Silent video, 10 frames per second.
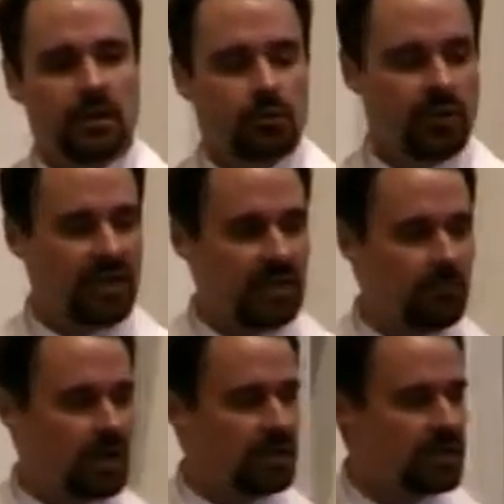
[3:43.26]
Reading
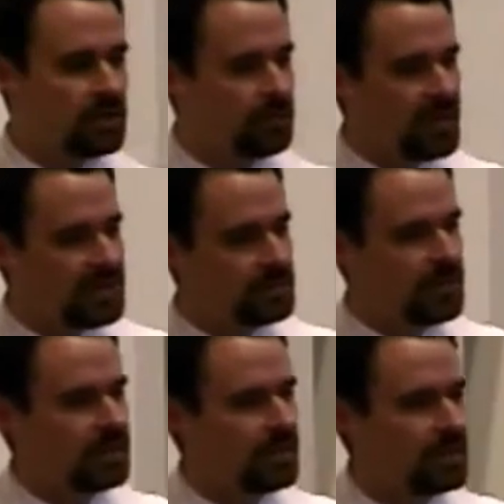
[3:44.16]
Mark here makes
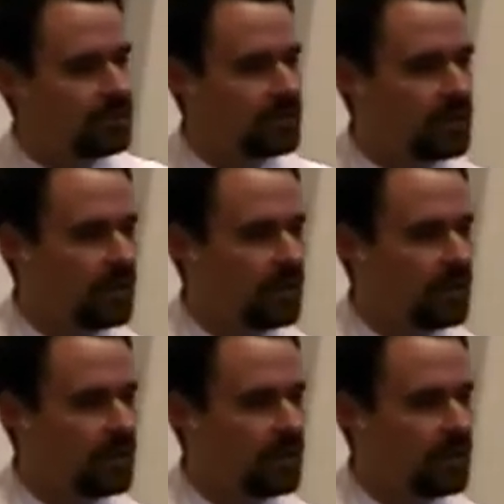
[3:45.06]
me think of a,